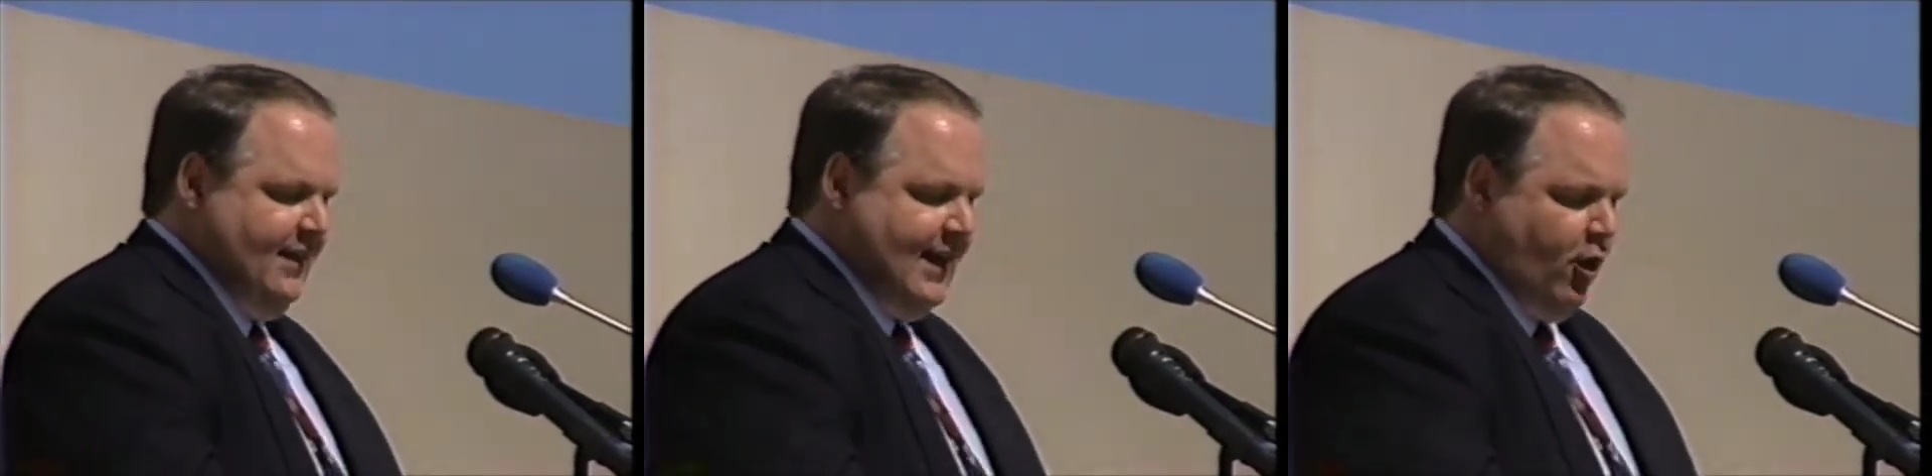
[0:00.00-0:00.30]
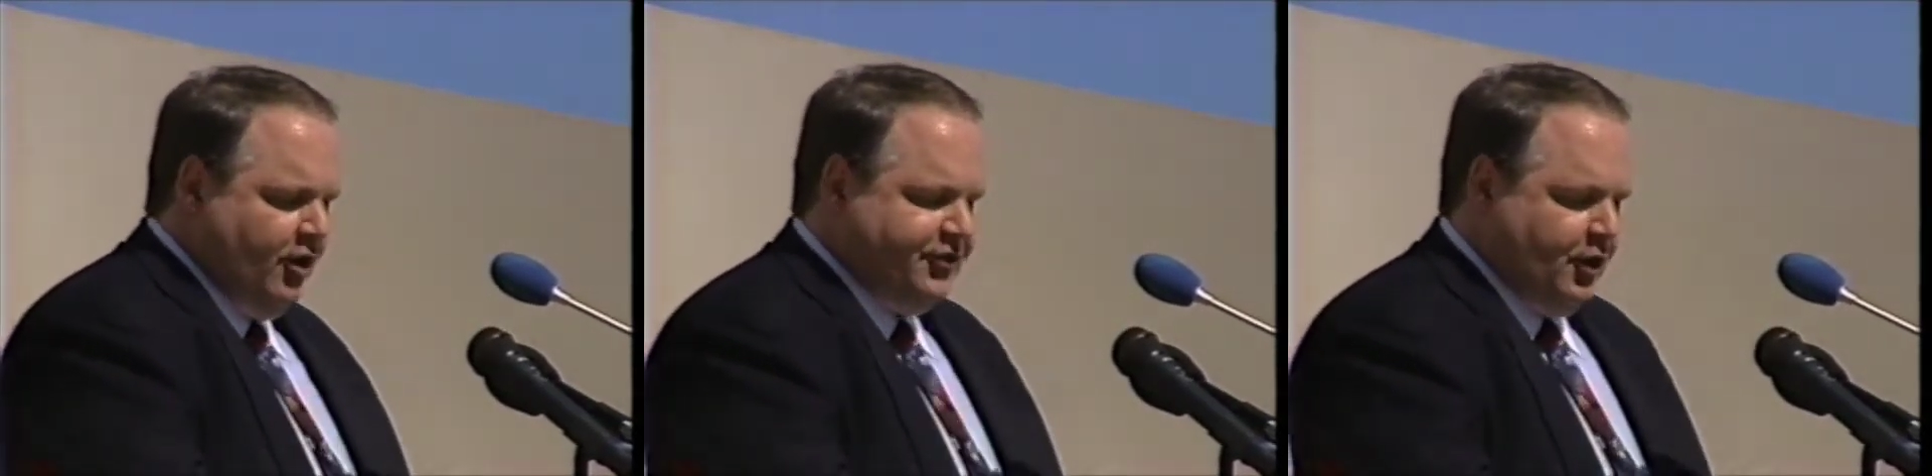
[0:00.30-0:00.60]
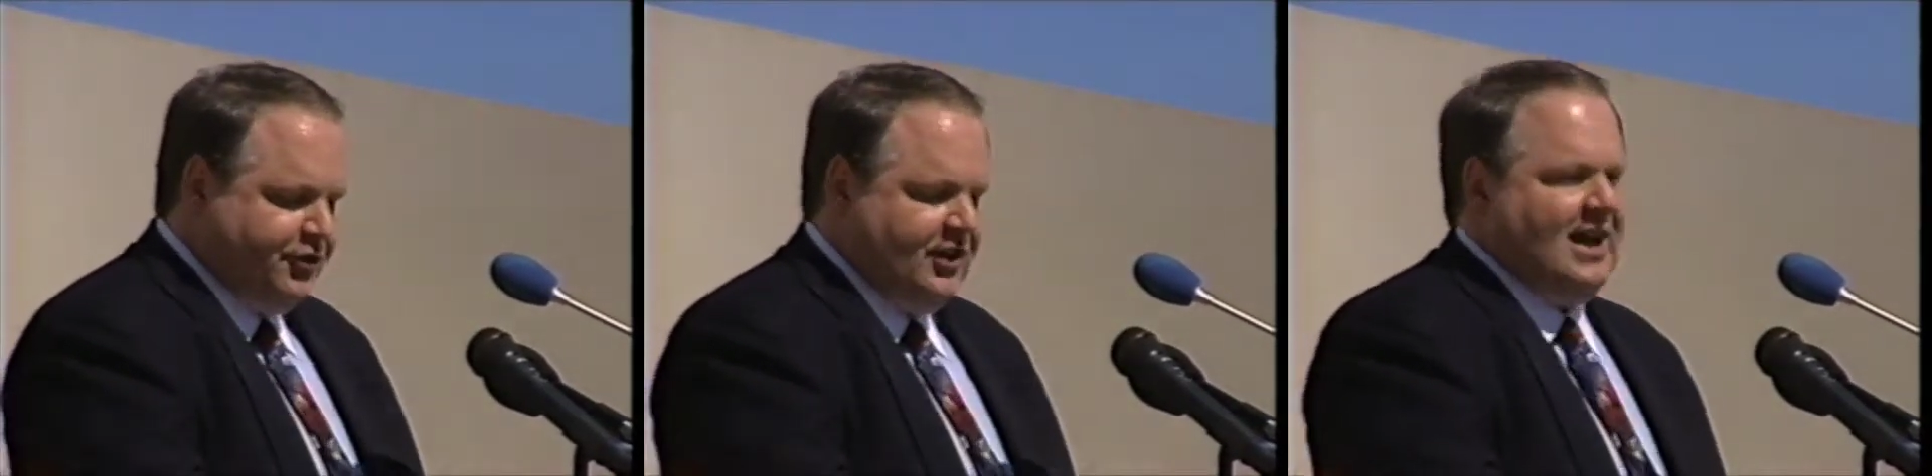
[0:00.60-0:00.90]
They
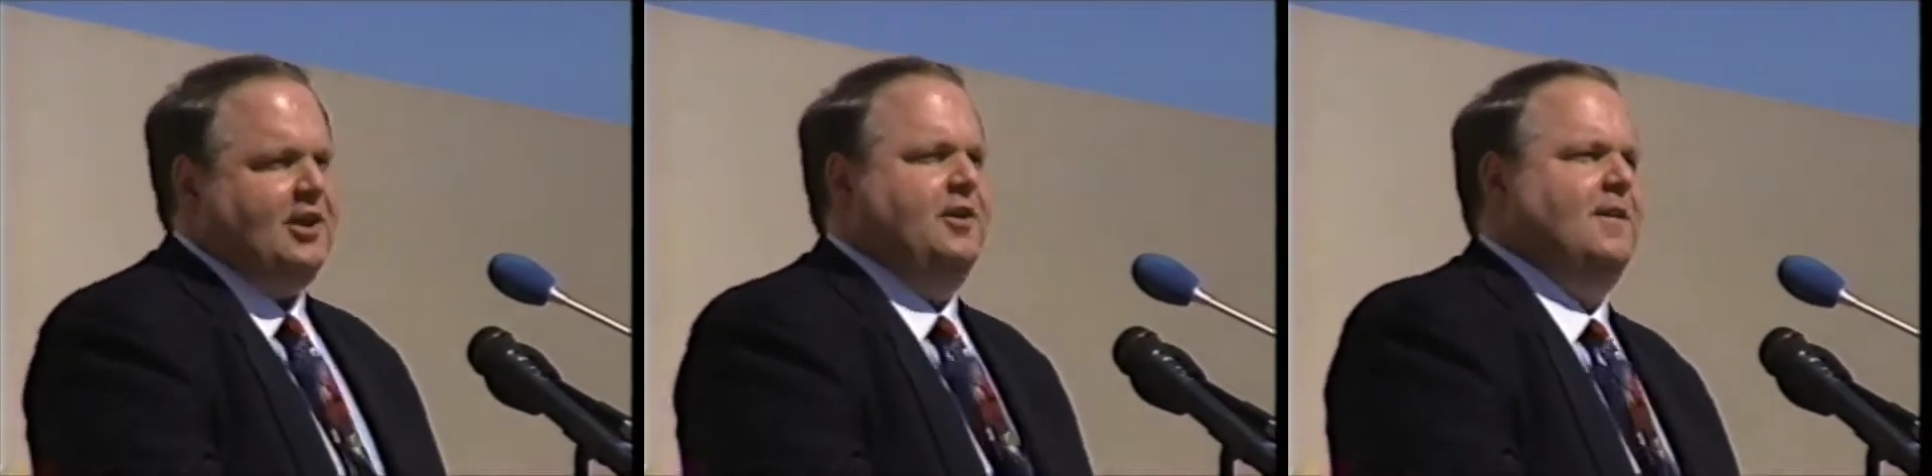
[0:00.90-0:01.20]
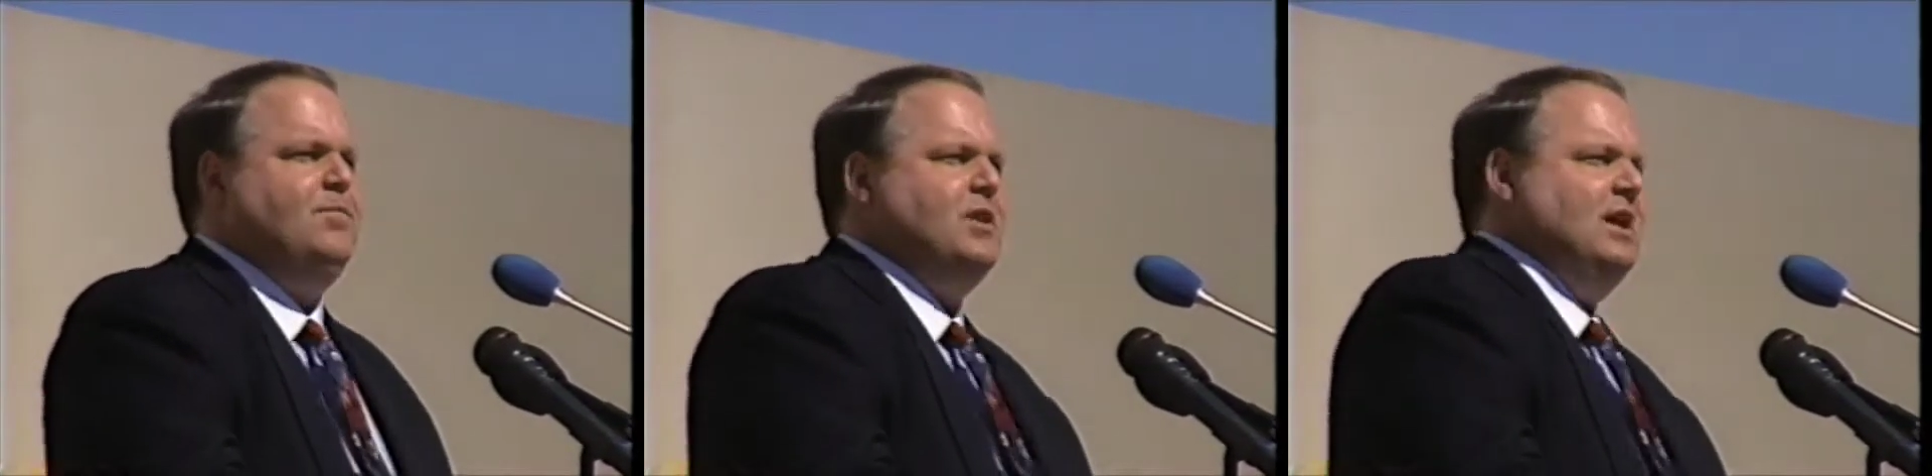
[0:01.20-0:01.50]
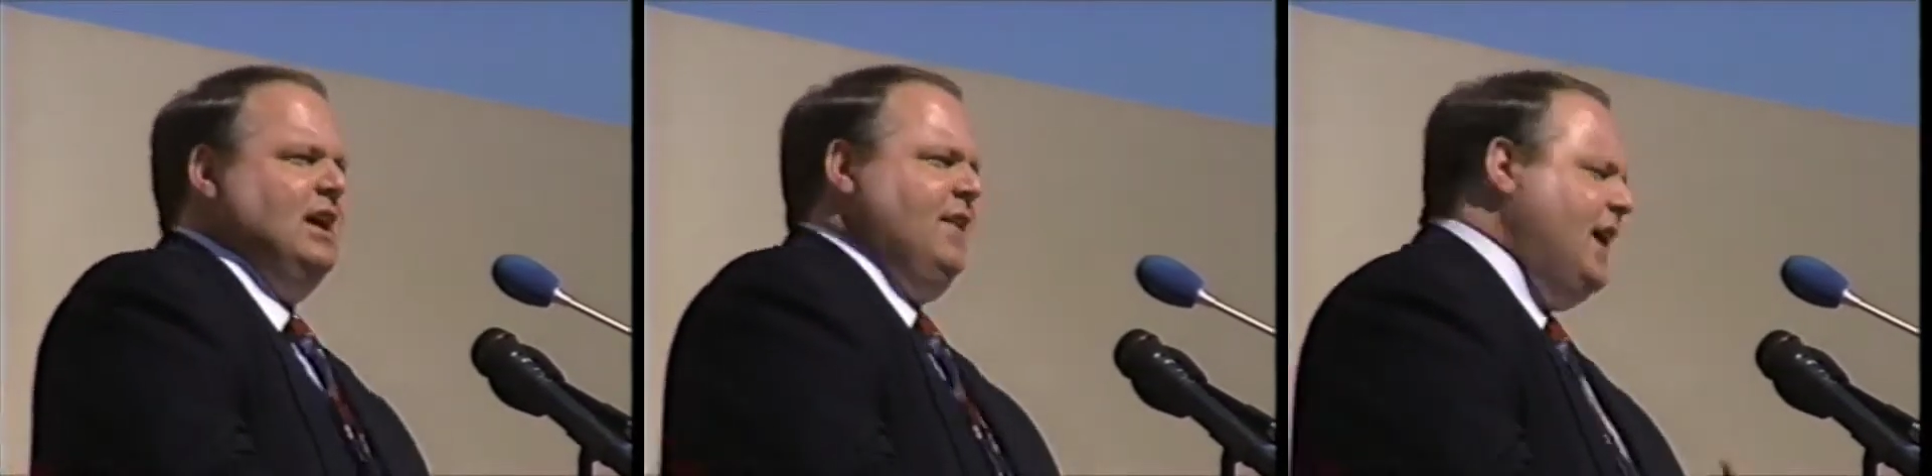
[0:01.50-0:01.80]
also said
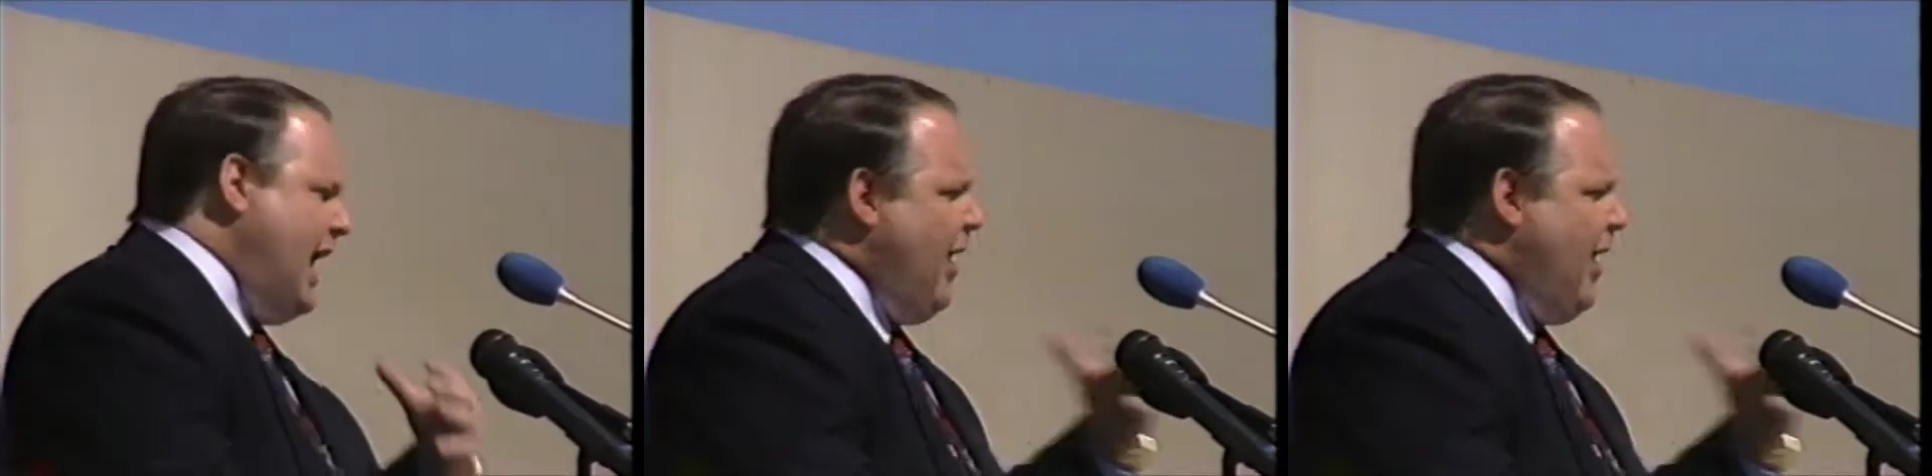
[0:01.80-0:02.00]
that